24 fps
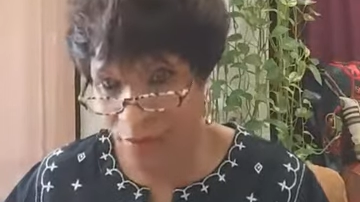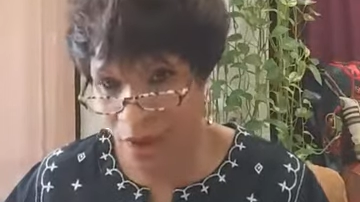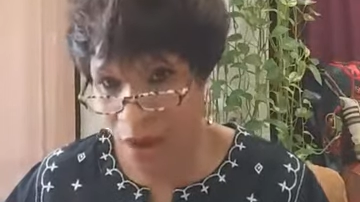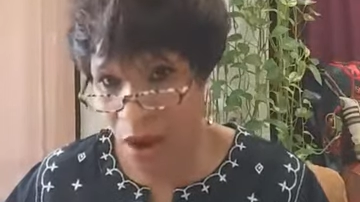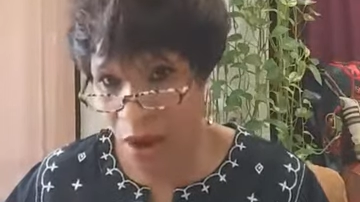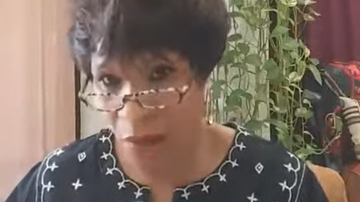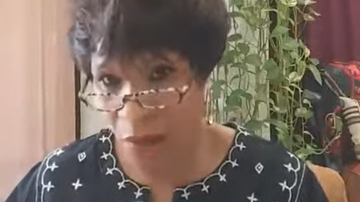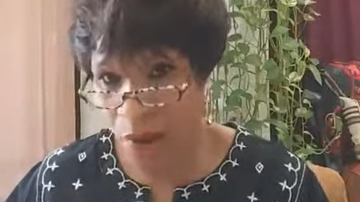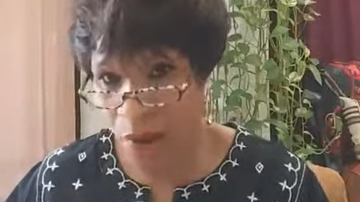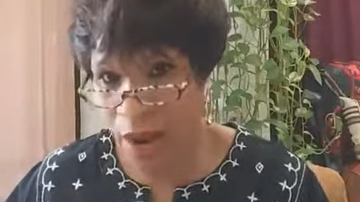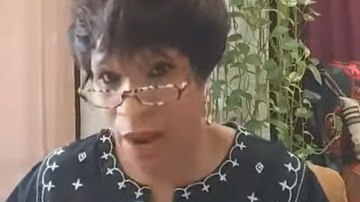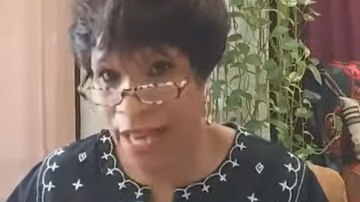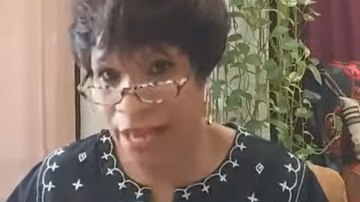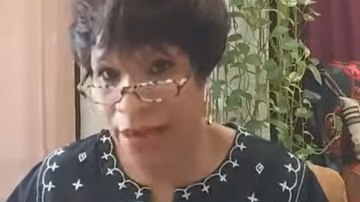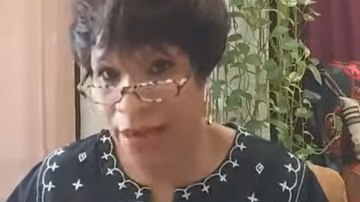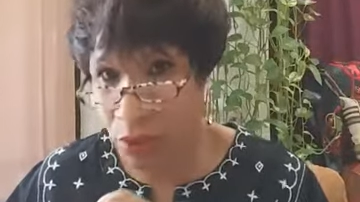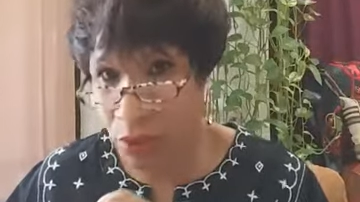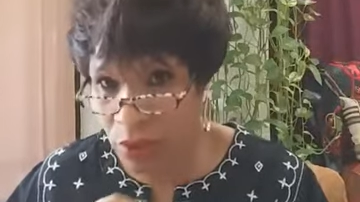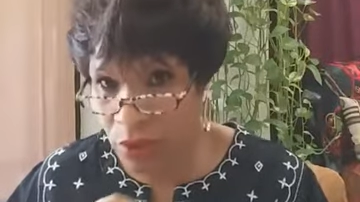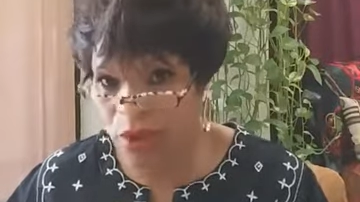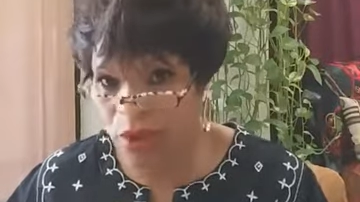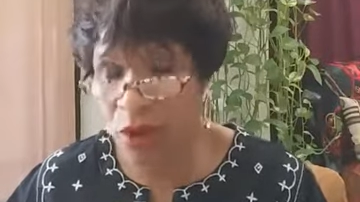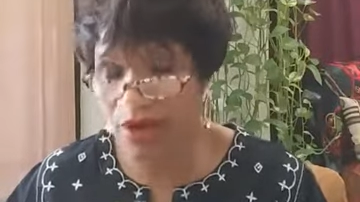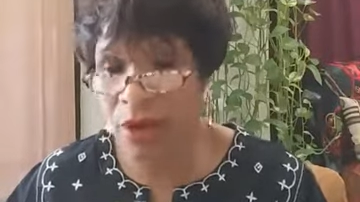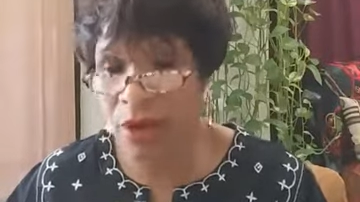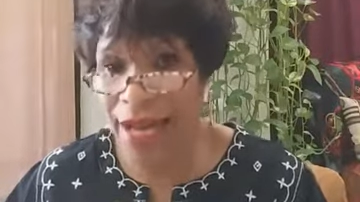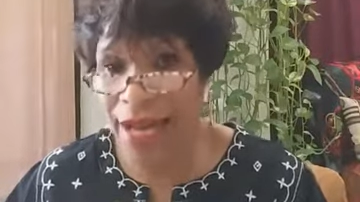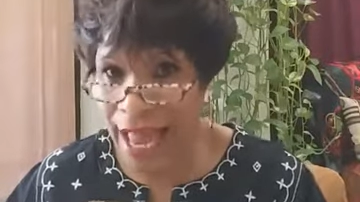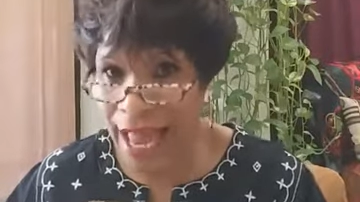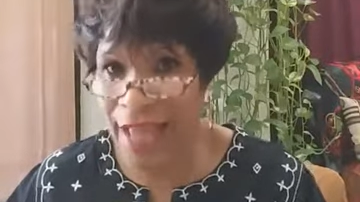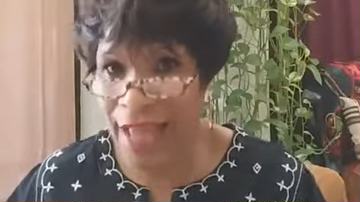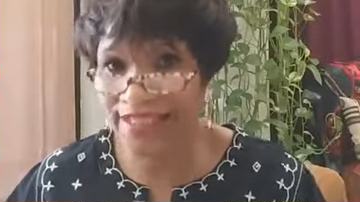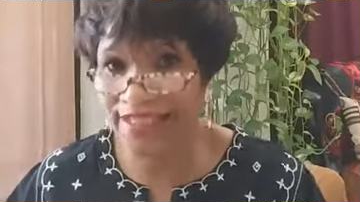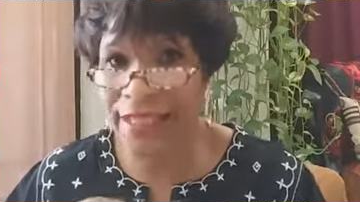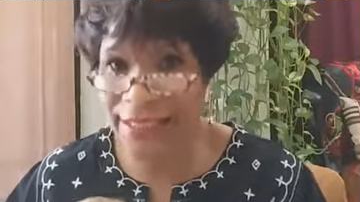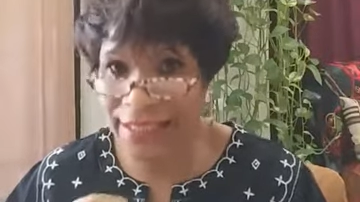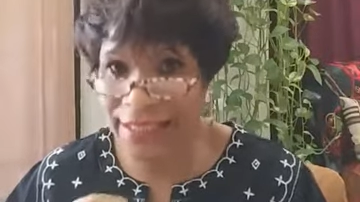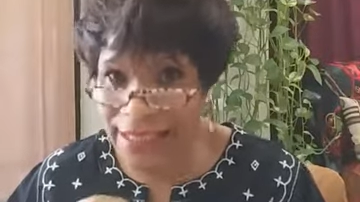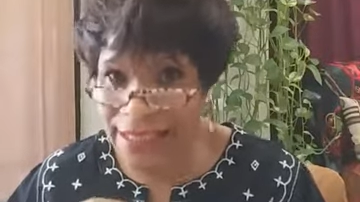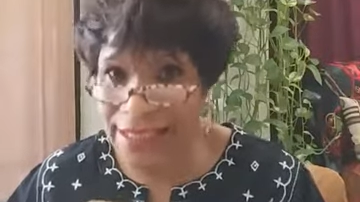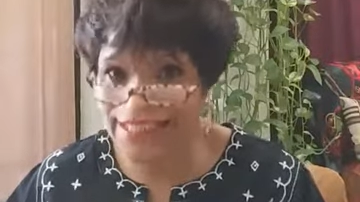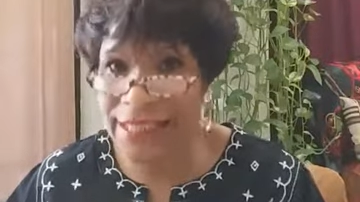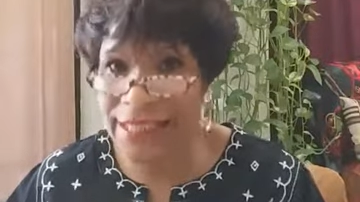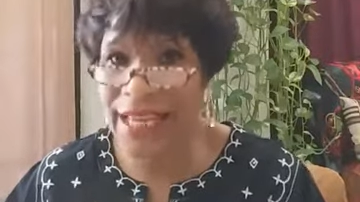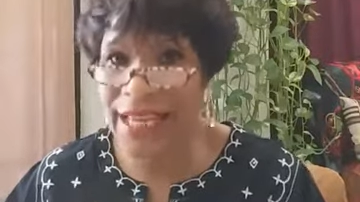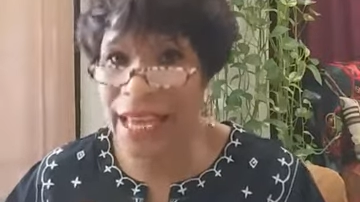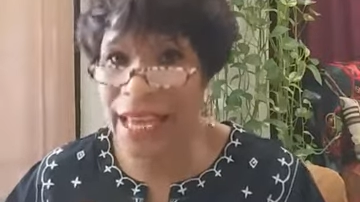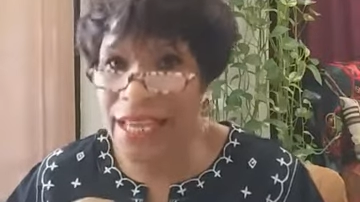all right, we're going to have to
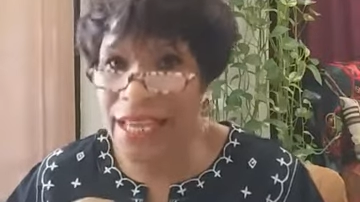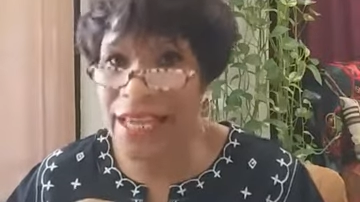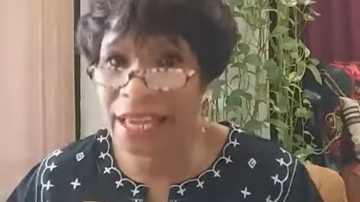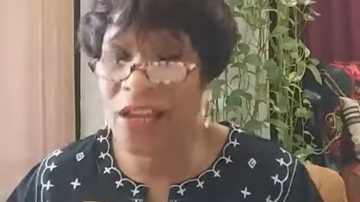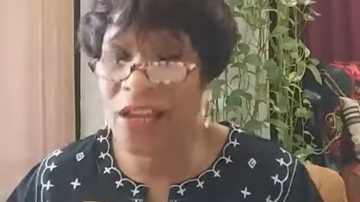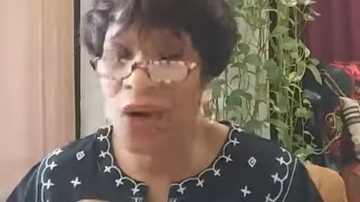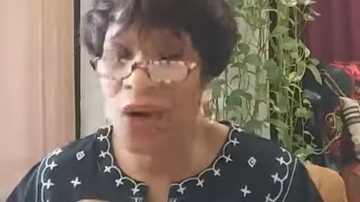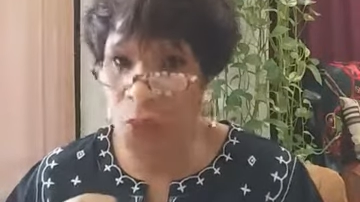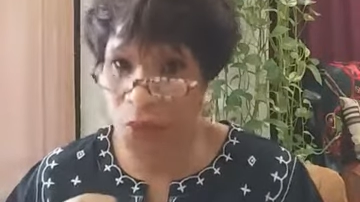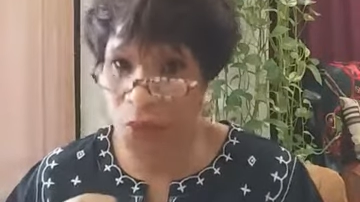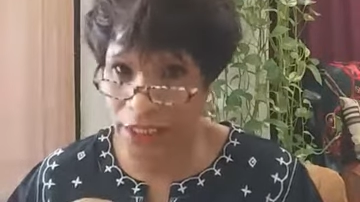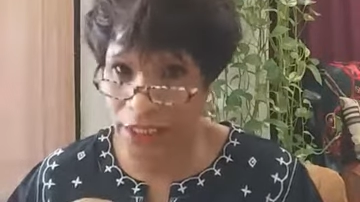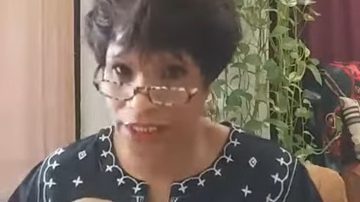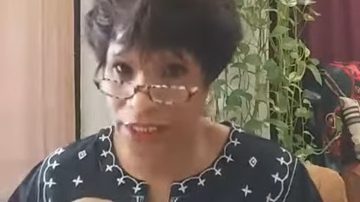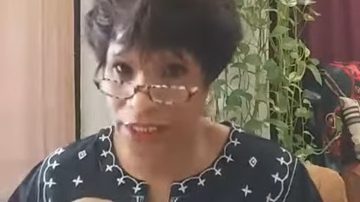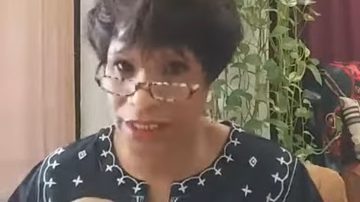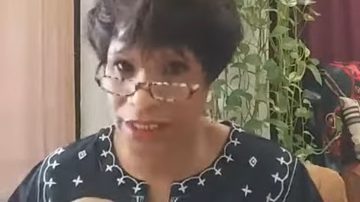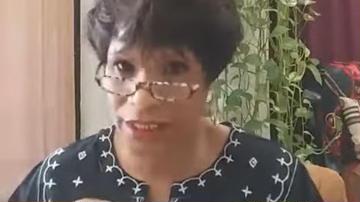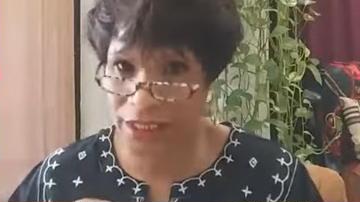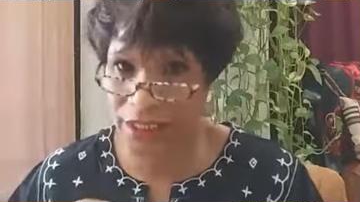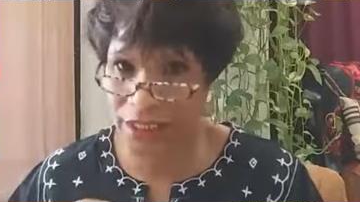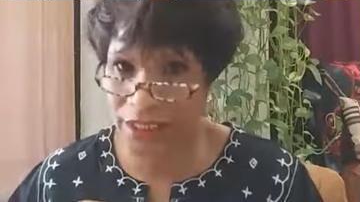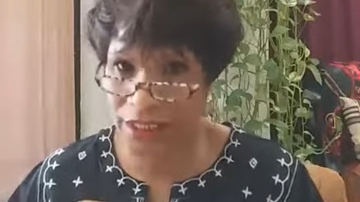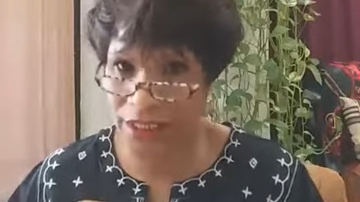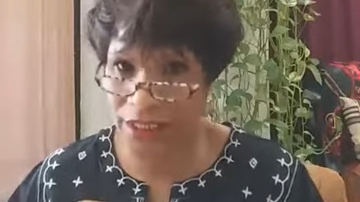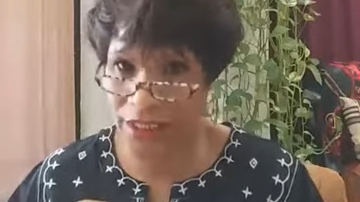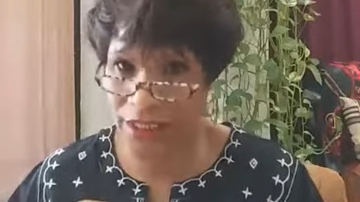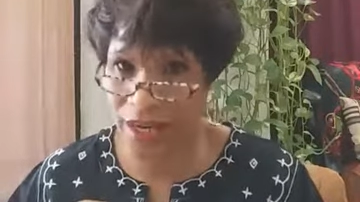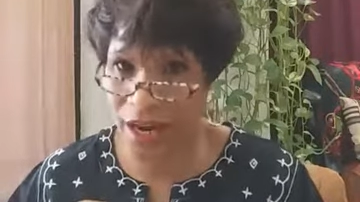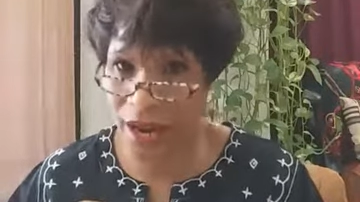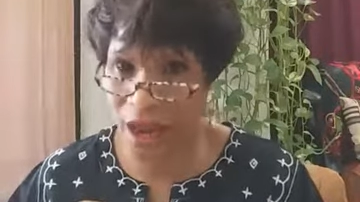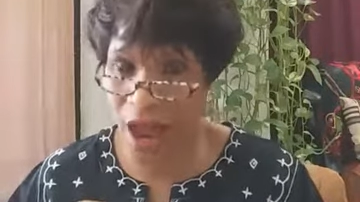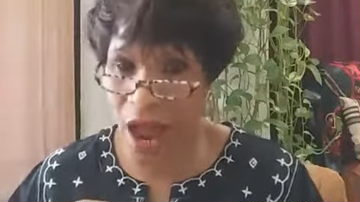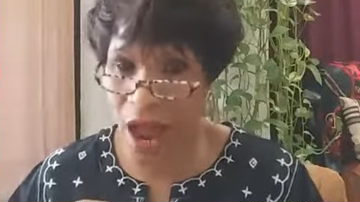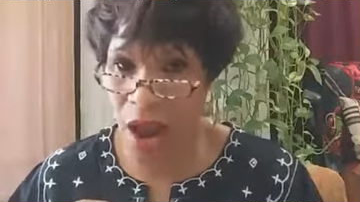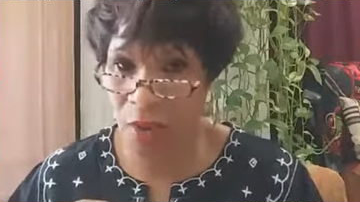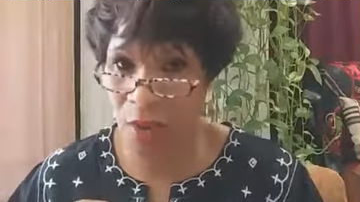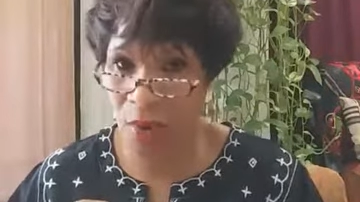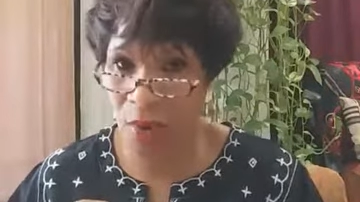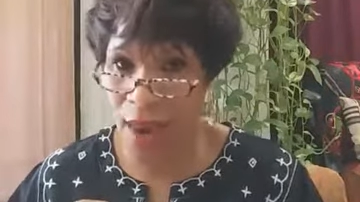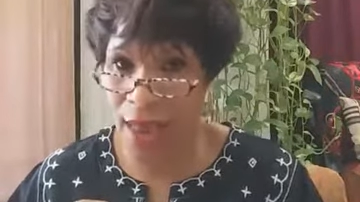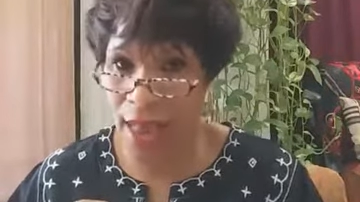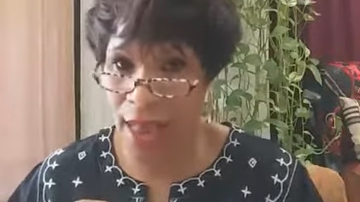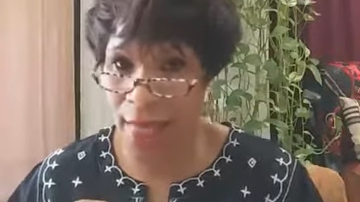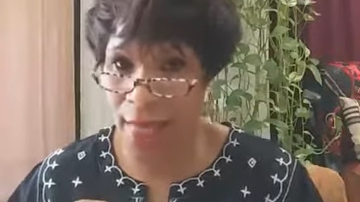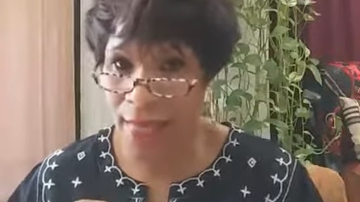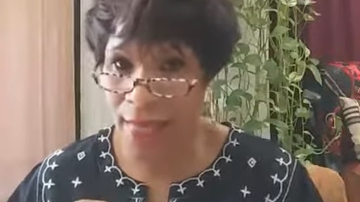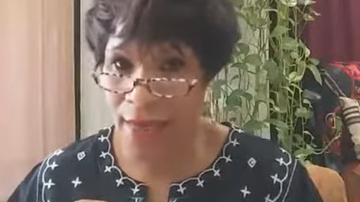distinguish, all
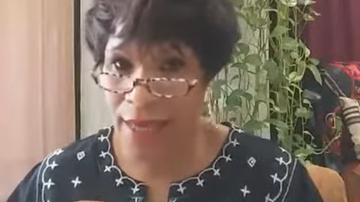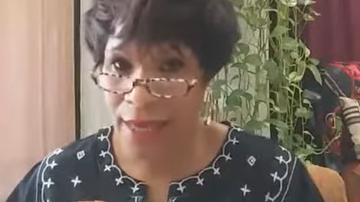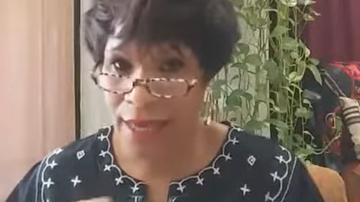right?